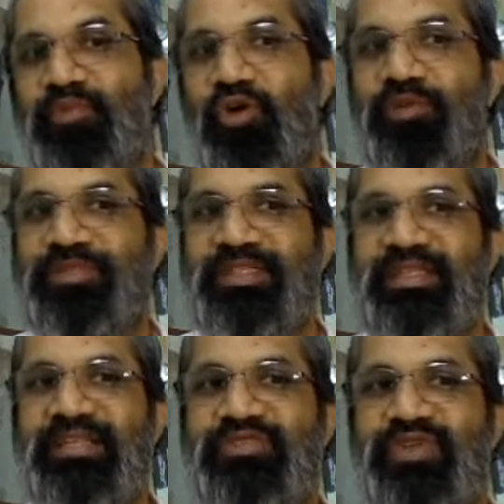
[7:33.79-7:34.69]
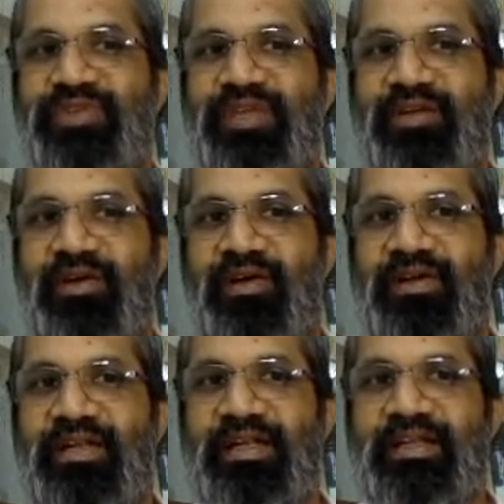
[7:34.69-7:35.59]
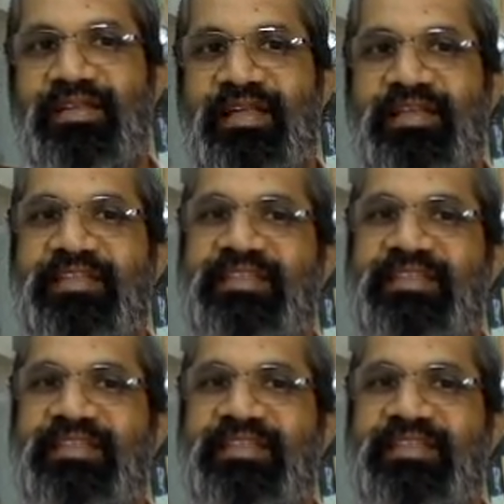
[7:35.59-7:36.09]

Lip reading: object. That's why we call that it's the